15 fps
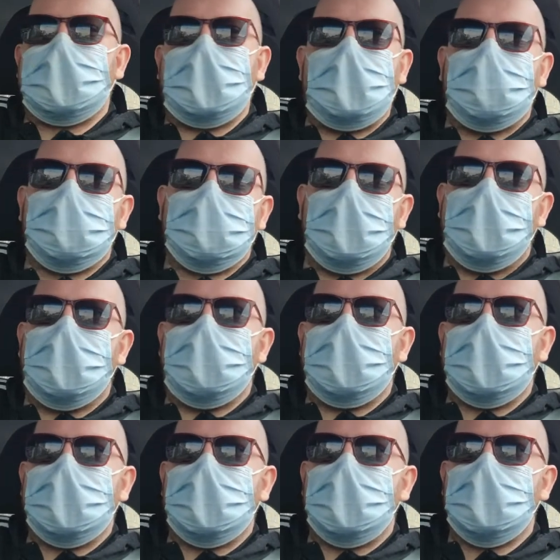get up to
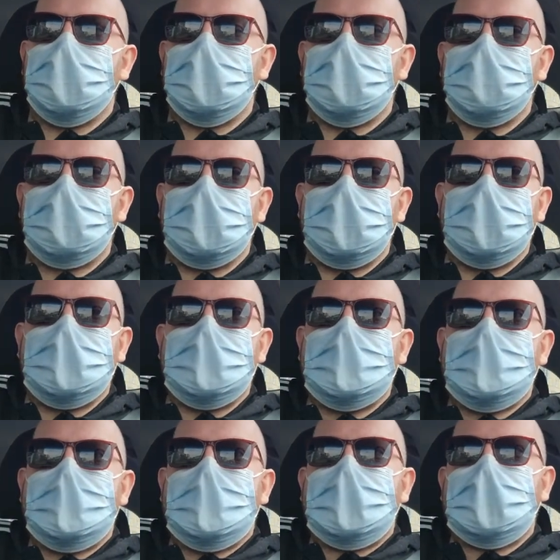anything that you shouldn't be,
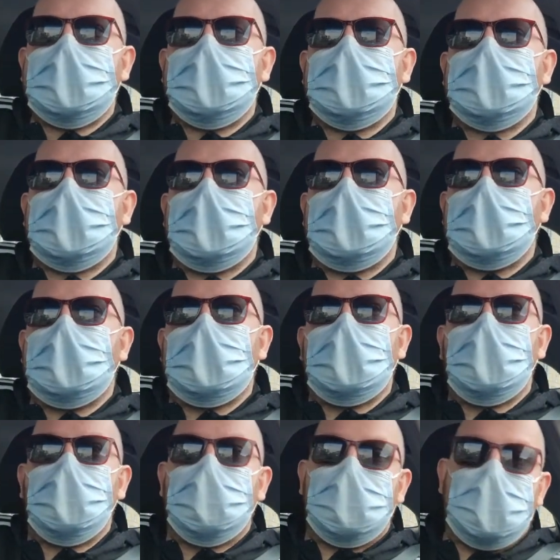because
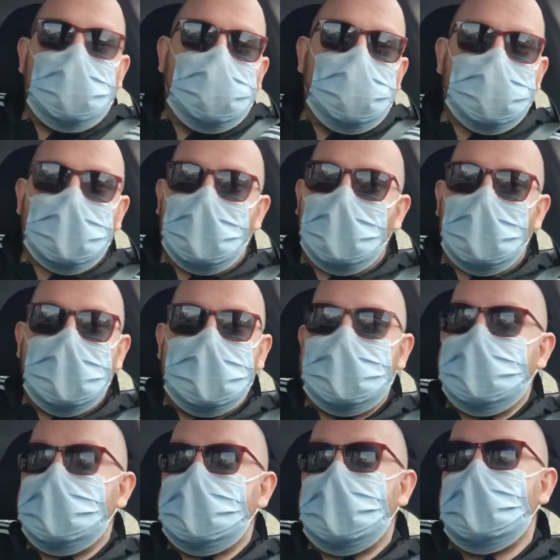Uber has got all your
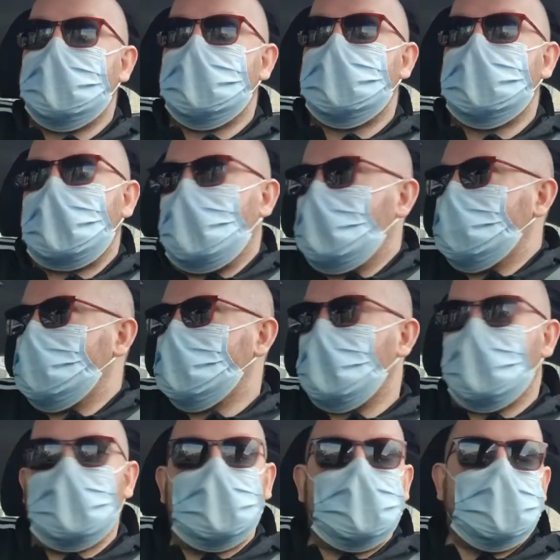details, the council's got all your